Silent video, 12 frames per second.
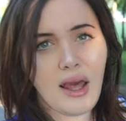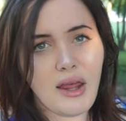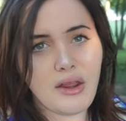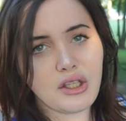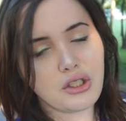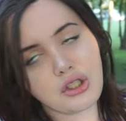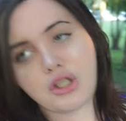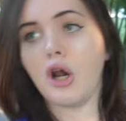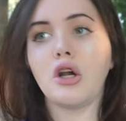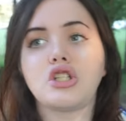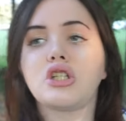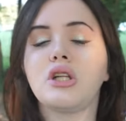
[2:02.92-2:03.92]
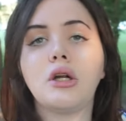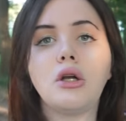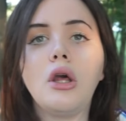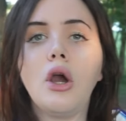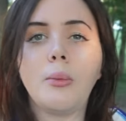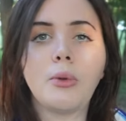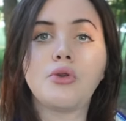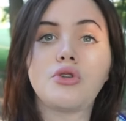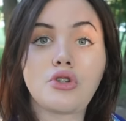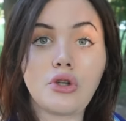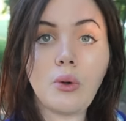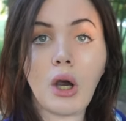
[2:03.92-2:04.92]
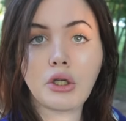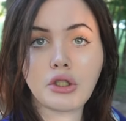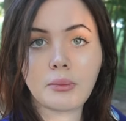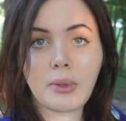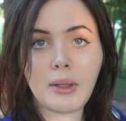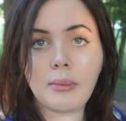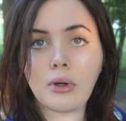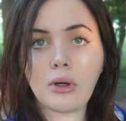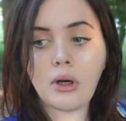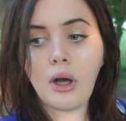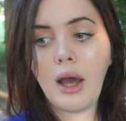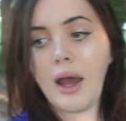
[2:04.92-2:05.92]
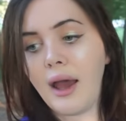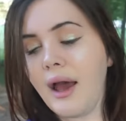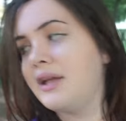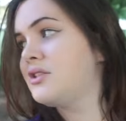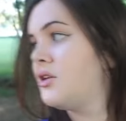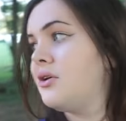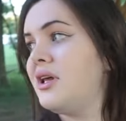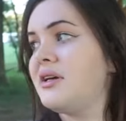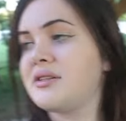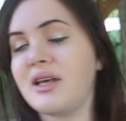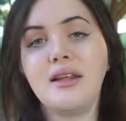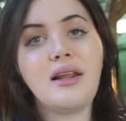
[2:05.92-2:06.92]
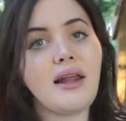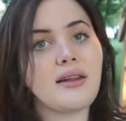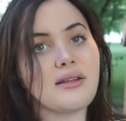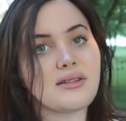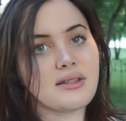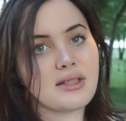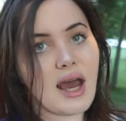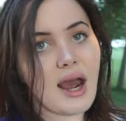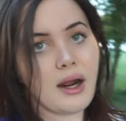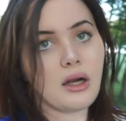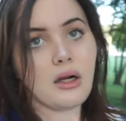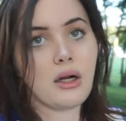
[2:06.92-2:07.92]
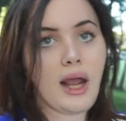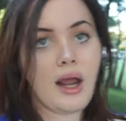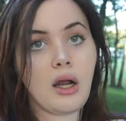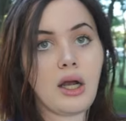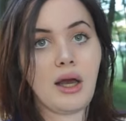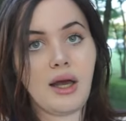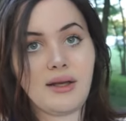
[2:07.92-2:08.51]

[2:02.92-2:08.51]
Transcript: in this church. Literally almost 200 people. And so they say that this entire area